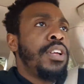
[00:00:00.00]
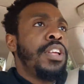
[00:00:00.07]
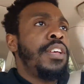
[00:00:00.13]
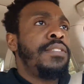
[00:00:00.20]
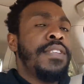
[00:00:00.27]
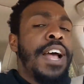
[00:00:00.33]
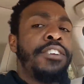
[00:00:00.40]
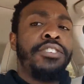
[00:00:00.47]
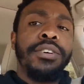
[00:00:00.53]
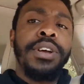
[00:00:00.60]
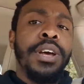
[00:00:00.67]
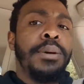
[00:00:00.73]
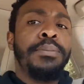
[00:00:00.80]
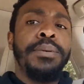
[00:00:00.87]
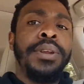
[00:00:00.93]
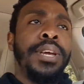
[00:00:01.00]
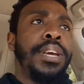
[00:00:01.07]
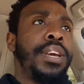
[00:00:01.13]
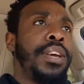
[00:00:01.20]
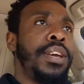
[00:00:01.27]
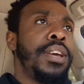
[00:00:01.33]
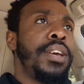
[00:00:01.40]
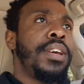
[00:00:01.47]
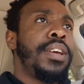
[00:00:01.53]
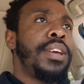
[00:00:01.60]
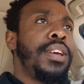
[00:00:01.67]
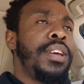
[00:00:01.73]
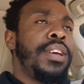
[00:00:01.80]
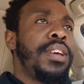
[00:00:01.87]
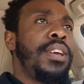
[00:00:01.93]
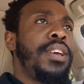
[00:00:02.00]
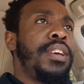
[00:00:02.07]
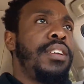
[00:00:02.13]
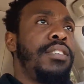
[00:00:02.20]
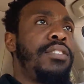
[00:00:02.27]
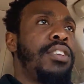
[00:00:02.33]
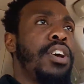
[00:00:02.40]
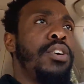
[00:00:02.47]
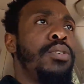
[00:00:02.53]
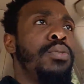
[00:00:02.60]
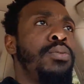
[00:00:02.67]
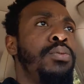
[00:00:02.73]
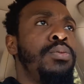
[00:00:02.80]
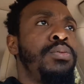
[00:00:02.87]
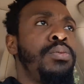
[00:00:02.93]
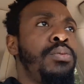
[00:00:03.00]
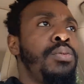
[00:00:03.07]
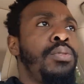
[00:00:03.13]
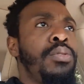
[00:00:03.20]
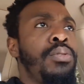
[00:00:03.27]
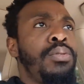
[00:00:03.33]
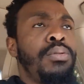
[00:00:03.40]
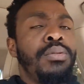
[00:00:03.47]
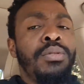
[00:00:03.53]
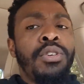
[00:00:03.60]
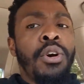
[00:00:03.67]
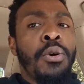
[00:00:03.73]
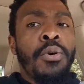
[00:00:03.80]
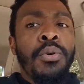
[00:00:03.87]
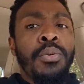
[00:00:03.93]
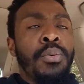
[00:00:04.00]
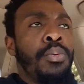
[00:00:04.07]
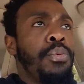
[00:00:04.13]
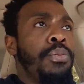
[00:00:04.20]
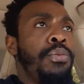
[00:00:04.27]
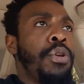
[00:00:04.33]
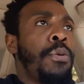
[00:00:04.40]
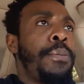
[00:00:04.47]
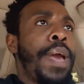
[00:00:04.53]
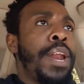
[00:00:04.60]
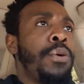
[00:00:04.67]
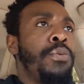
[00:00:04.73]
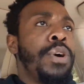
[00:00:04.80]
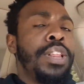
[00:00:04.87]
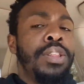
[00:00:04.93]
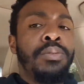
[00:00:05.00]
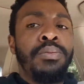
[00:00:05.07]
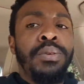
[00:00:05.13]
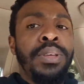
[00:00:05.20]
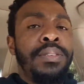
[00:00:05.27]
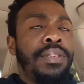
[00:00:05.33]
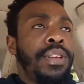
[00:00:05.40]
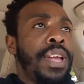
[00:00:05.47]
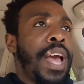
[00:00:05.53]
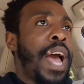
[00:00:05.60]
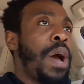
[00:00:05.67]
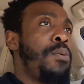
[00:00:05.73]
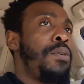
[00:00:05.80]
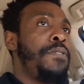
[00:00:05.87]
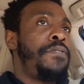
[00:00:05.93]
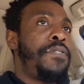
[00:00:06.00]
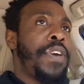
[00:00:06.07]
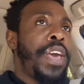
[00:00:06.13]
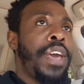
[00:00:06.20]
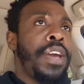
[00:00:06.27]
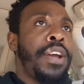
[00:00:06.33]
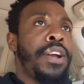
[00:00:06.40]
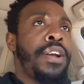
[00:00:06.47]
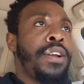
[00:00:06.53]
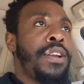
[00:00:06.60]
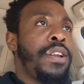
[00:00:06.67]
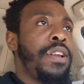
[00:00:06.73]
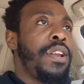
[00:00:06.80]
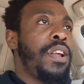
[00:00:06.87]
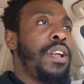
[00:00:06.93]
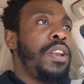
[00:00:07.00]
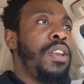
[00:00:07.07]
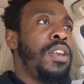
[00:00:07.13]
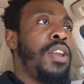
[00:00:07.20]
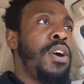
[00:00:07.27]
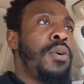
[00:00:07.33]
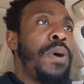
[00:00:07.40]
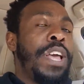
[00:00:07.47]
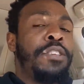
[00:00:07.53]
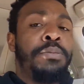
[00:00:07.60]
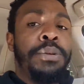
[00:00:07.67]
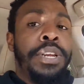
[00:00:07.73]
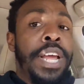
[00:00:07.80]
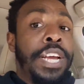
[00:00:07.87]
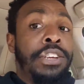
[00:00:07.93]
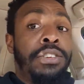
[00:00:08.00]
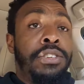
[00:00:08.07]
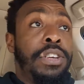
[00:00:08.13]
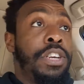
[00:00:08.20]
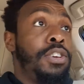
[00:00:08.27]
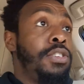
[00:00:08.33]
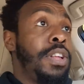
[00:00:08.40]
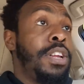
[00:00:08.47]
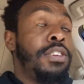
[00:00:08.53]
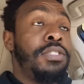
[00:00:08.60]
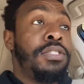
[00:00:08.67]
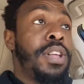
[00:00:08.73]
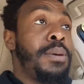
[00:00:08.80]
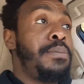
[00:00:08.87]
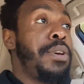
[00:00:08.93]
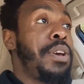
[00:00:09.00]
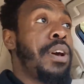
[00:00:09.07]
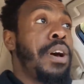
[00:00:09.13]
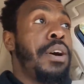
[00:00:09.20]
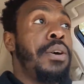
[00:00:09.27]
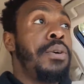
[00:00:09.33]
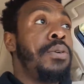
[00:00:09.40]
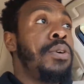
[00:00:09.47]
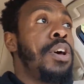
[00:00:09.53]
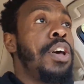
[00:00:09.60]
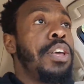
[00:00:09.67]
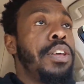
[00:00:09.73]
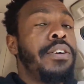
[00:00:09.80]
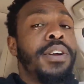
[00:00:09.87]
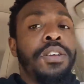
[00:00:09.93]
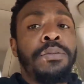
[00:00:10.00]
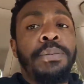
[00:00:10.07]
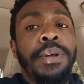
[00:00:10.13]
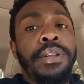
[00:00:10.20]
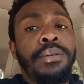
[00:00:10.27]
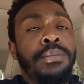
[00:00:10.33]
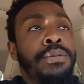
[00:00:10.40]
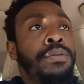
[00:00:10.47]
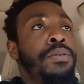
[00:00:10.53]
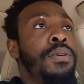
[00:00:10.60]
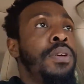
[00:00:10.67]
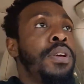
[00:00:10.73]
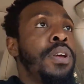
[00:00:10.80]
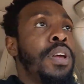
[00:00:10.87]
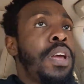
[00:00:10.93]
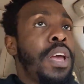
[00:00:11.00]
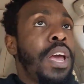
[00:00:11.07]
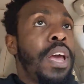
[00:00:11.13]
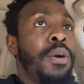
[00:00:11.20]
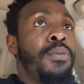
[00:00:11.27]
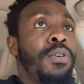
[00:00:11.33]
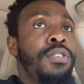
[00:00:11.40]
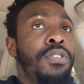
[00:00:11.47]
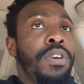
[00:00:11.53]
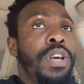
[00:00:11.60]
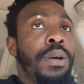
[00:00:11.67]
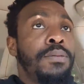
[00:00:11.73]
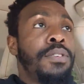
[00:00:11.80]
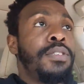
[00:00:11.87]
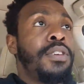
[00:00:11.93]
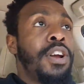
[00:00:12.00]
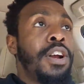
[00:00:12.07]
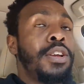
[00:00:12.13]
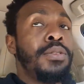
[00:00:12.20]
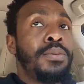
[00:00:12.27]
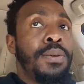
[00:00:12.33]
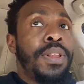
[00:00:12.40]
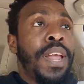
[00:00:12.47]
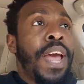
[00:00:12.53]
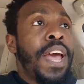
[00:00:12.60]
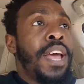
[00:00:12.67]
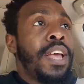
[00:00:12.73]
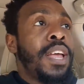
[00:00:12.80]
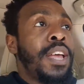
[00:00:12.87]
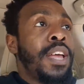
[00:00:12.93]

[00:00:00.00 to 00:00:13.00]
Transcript: it's not your company. So no matter what the reason, how unfair, no explanation, they just let me go, you're expendable. And once you come to terms with that,